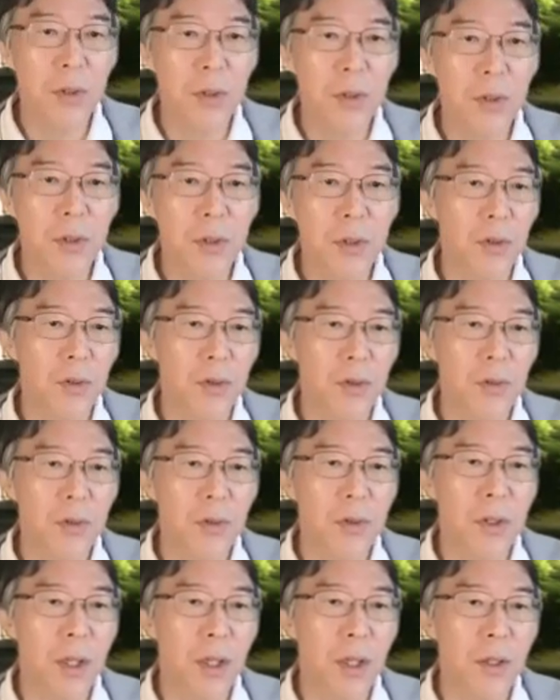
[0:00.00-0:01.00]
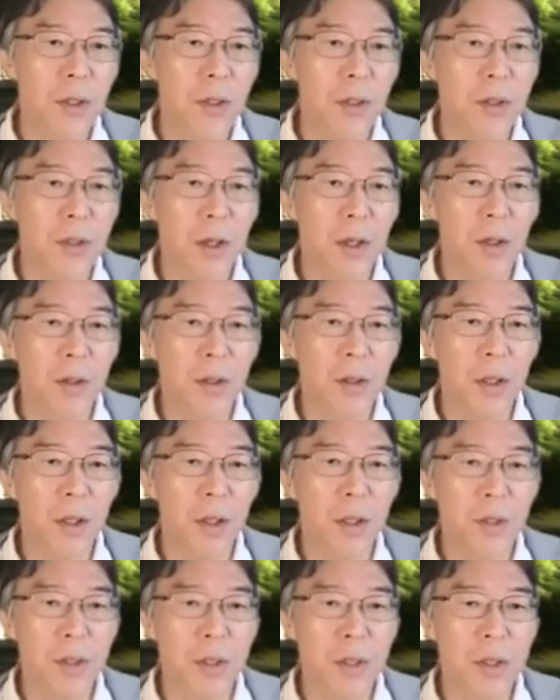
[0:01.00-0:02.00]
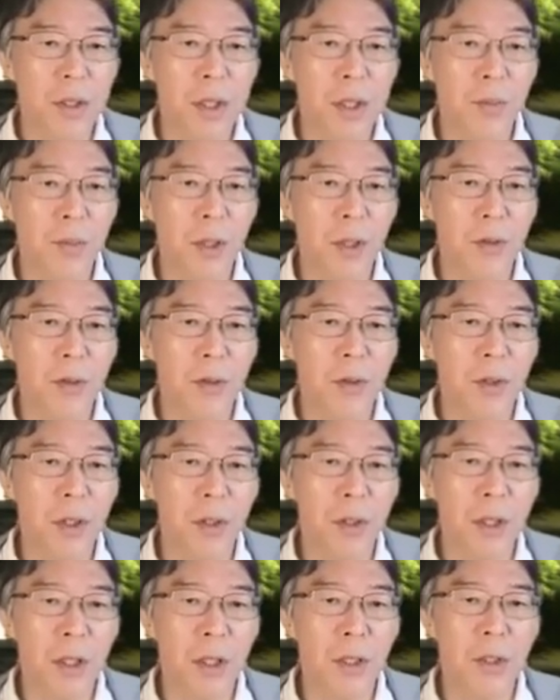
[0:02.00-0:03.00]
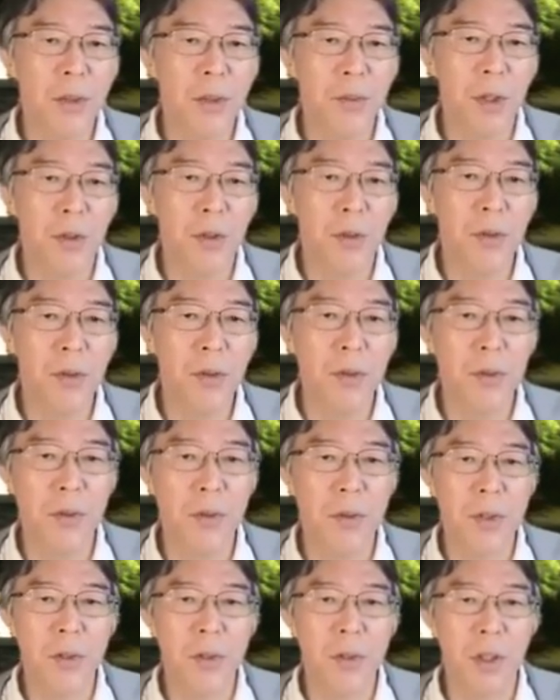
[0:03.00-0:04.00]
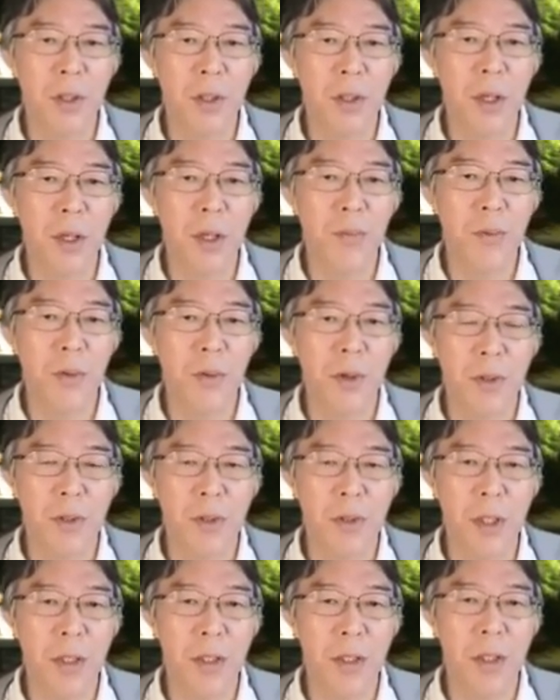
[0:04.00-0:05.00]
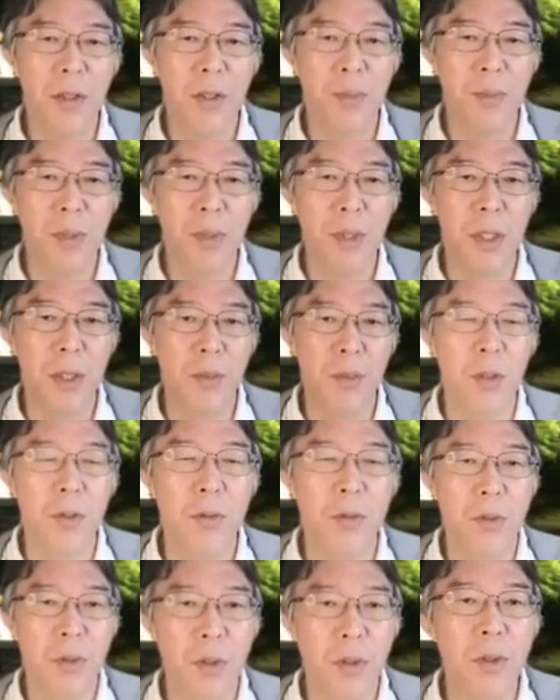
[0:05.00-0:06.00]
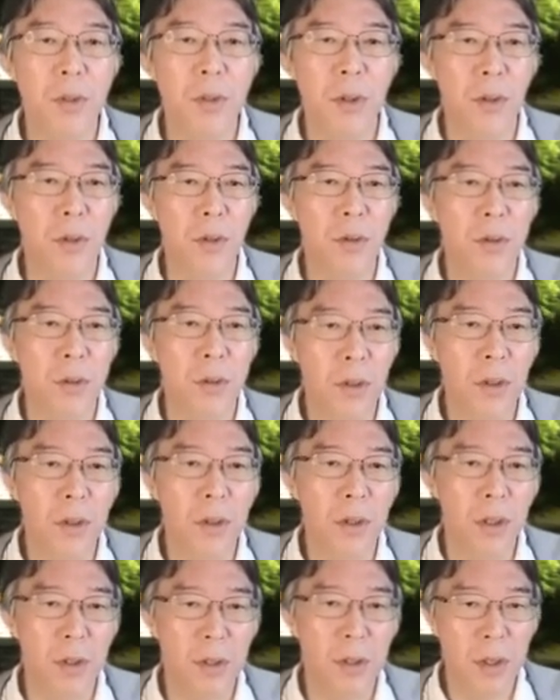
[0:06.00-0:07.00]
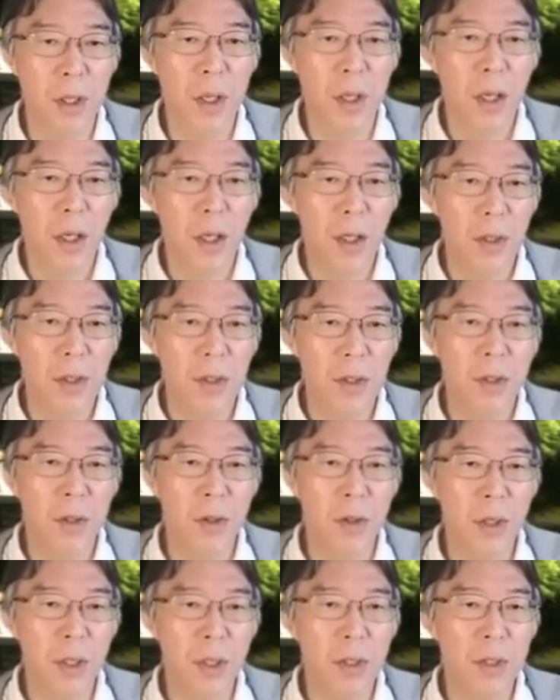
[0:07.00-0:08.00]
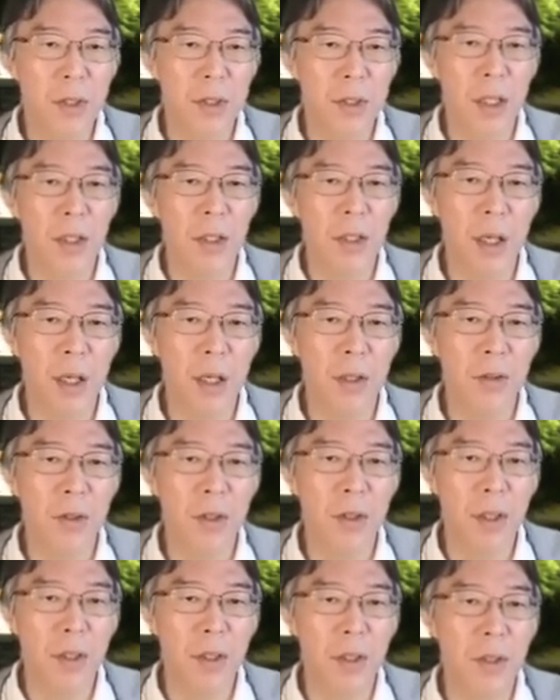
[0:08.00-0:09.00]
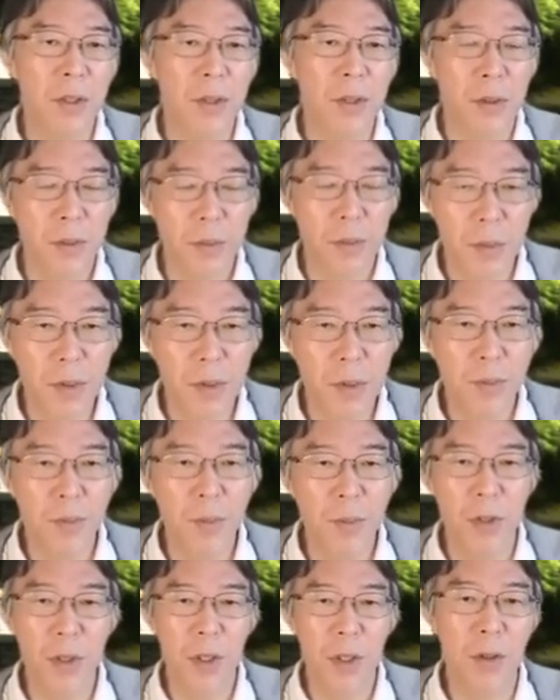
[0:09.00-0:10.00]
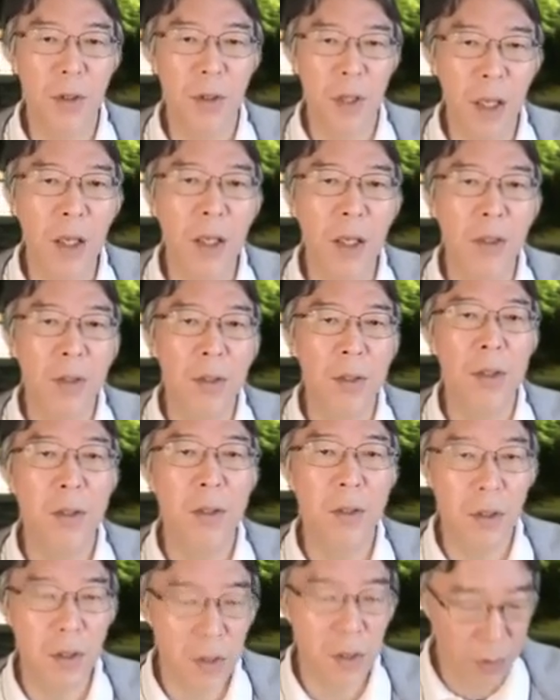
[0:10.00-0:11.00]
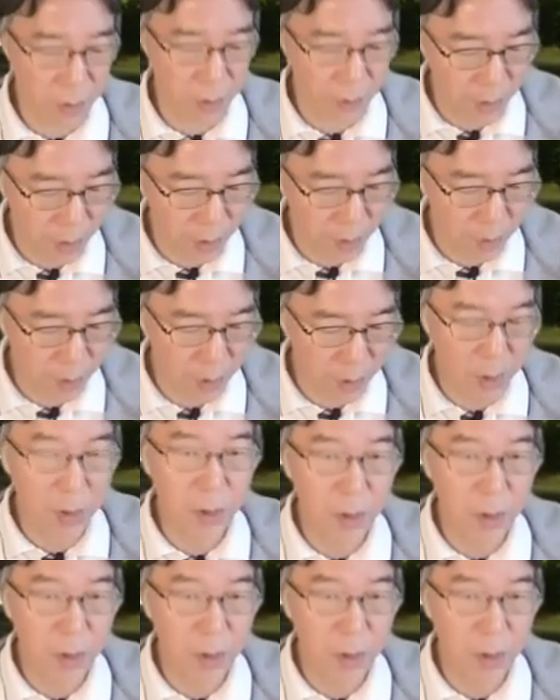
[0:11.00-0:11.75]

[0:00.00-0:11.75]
show that there exists Hamiltonian H mu, whose unique gap ground state is psi mu. So this connects AKLT model and the trivial model.